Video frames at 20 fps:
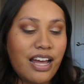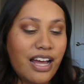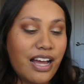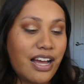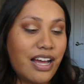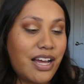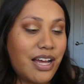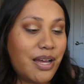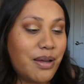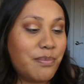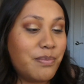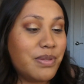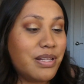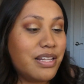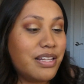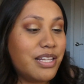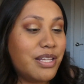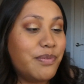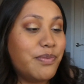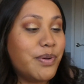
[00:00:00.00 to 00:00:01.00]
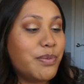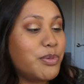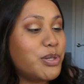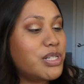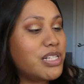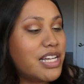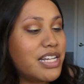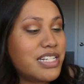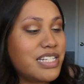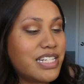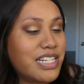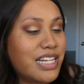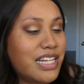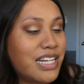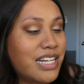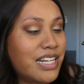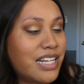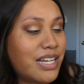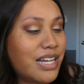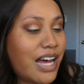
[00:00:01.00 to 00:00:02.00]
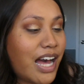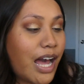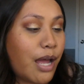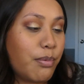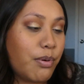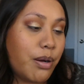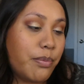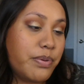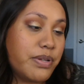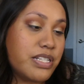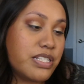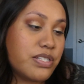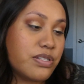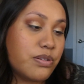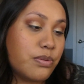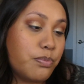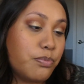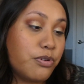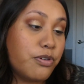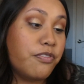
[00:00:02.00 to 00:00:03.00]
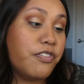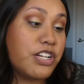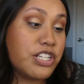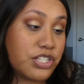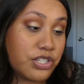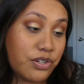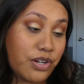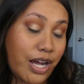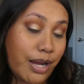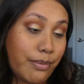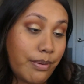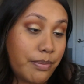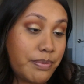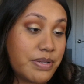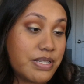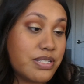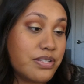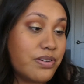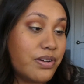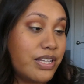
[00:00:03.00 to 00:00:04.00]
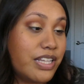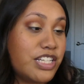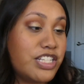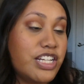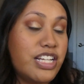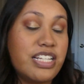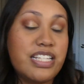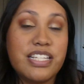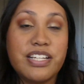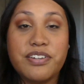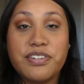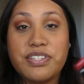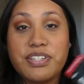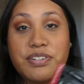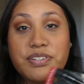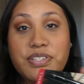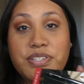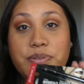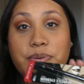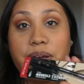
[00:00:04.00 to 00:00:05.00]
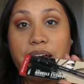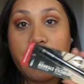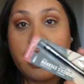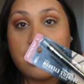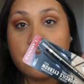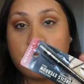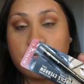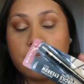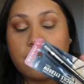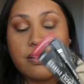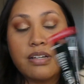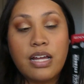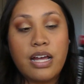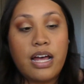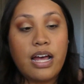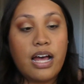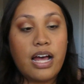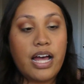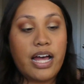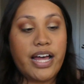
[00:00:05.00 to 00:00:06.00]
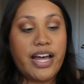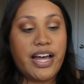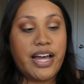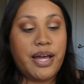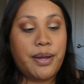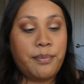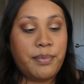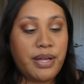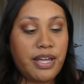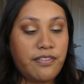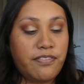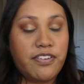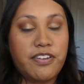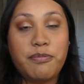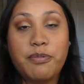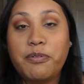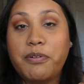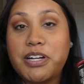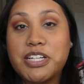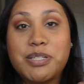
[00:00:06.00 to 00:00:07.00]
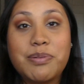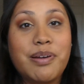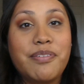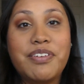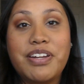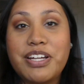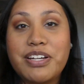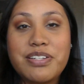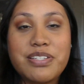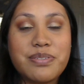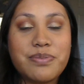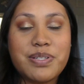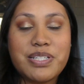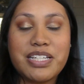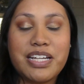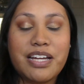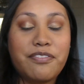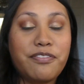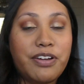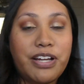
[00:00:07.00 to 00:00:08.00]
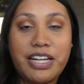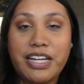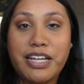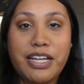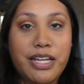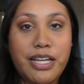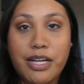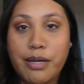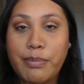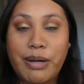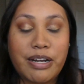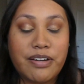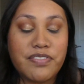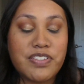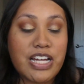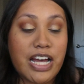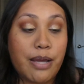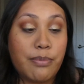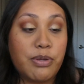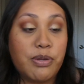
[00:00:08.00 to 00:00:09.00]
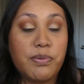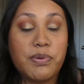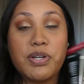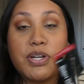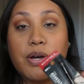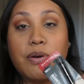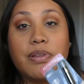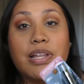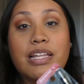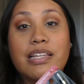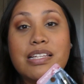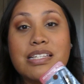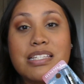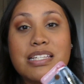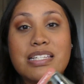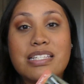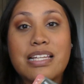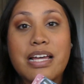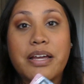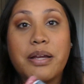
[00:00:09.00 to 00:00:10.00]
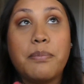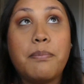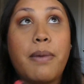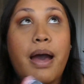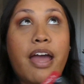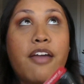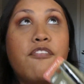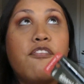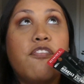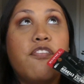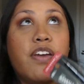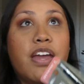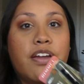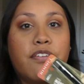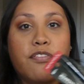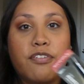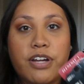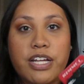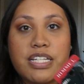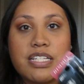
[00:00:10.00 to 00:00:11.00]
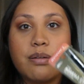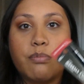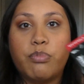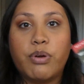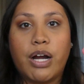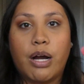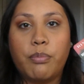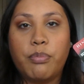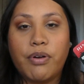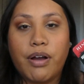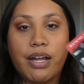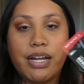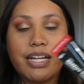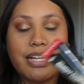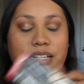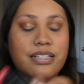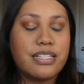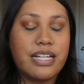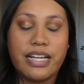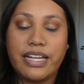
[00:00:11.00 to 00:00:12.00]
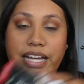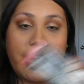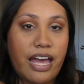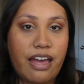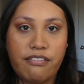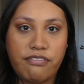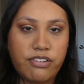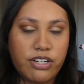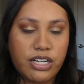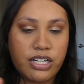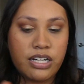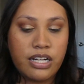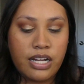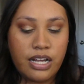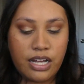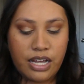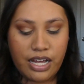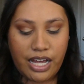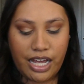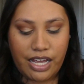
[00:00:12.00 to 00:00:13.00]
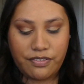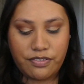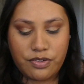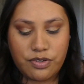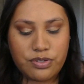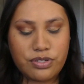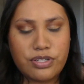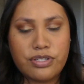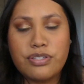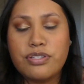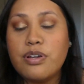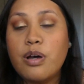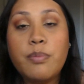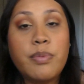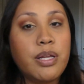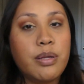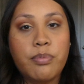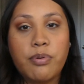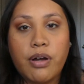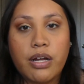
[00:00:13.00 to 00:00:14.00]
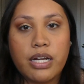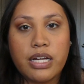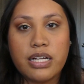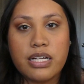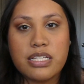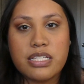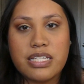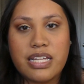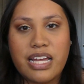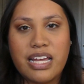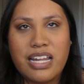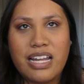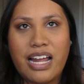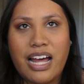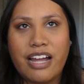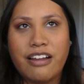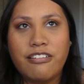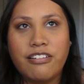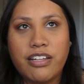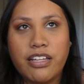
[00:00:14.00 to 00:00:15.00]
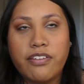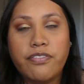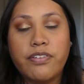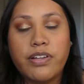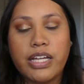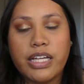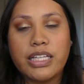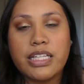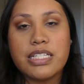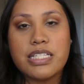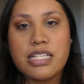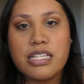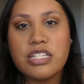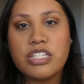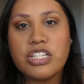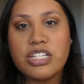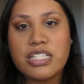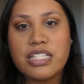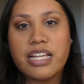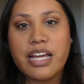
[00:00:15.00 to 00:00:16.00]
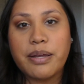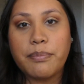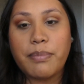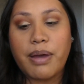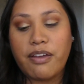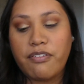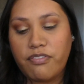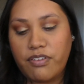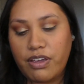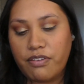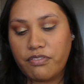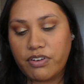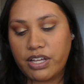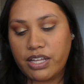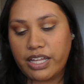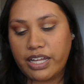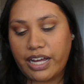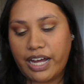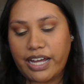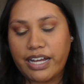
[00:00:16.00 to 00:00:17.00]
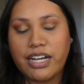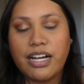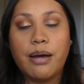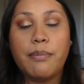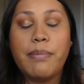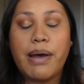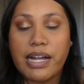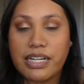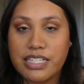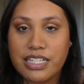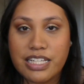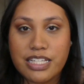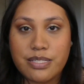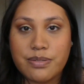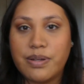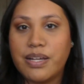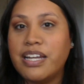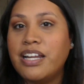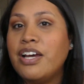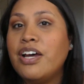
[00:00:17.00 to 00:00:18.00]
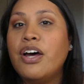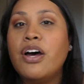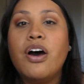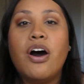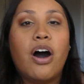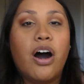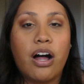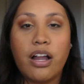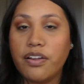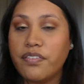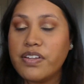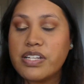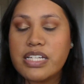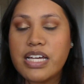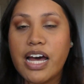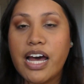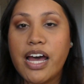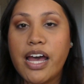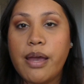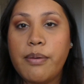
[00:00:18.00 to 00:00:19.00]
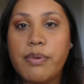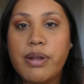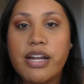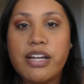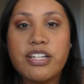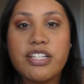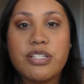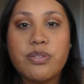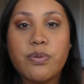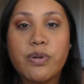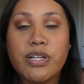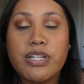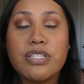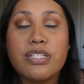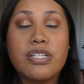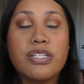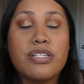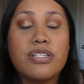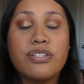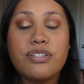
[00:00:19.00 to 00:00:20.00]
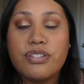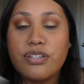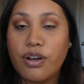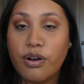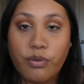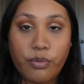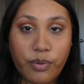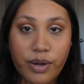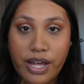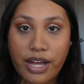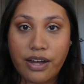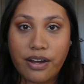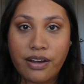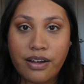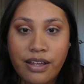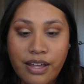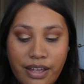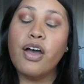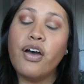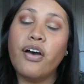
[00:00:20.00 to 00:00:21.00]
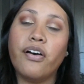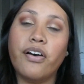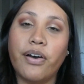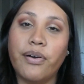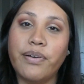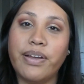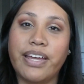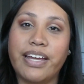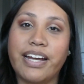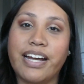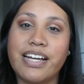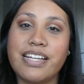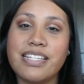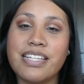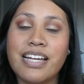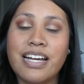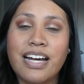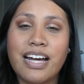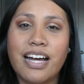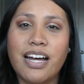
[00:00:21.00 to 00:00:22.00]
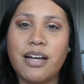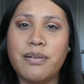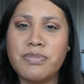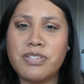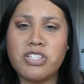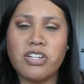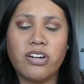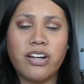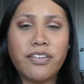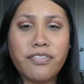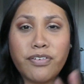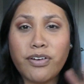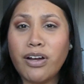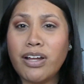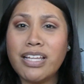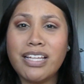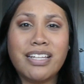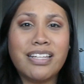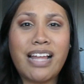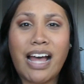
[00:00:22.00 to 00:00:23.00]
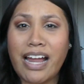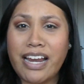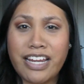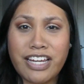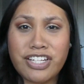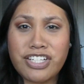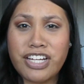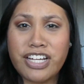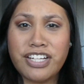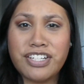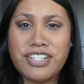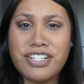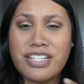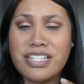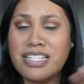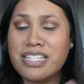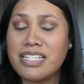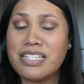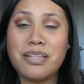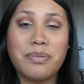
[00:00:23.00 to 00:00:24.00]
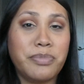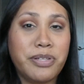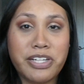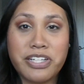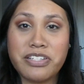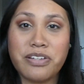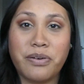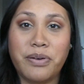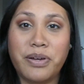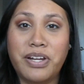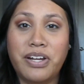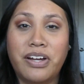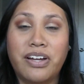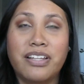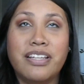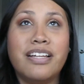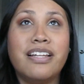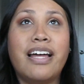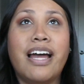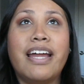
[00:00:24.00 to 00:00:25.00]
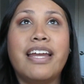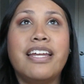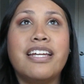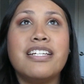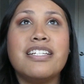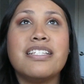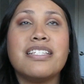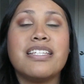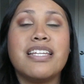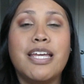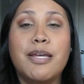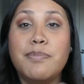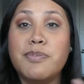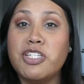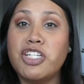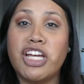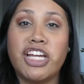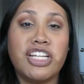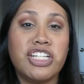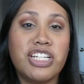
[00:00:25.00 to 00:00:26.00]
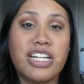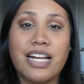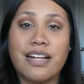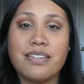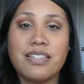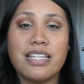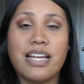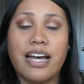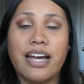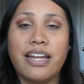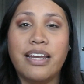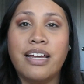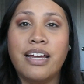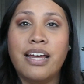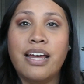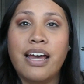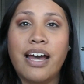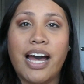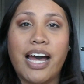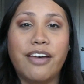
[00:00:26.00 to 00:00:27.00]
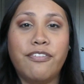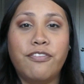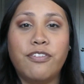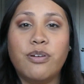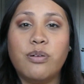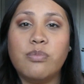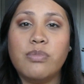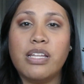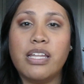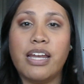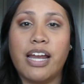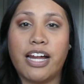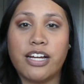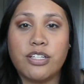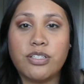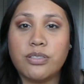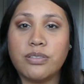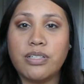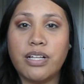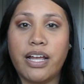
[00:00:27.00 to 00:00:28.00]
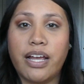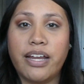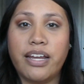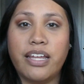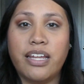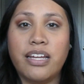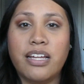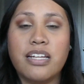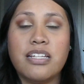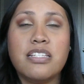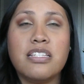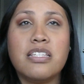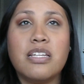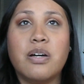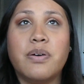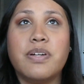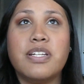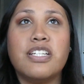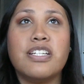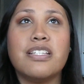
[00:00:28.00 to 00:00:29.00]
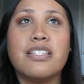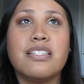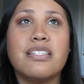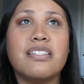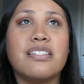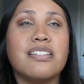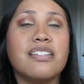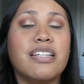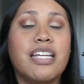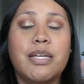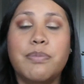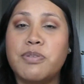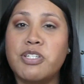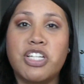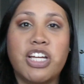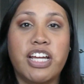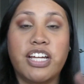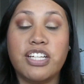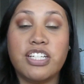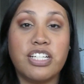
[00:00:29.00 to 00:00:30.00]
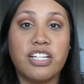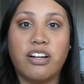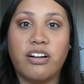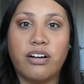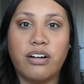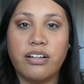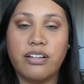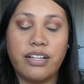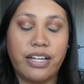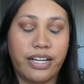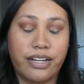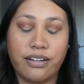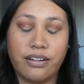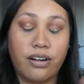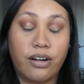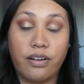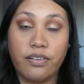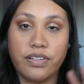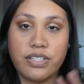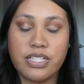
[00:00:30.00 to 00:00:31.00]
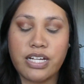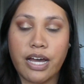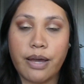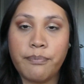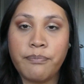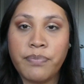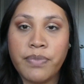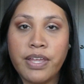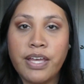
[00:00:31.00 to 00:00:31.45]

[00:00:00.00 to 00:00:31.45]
The Rimmel London eyebrow pencil, professional eyebrow pencil in the shade 002 Hazel. If you've been watching my videos once again for any amount of time, you would know that this is like my favorite brow product like ever. I've used so many products and I really feel like this is just like my favorite. Like I come back to this one all the time and it just works so well. Okay guys, sorry for all the lighting changes. Something is going on. The lighting just keeps changing outside. I film with natural lighting and so it just keeps changing like all the time.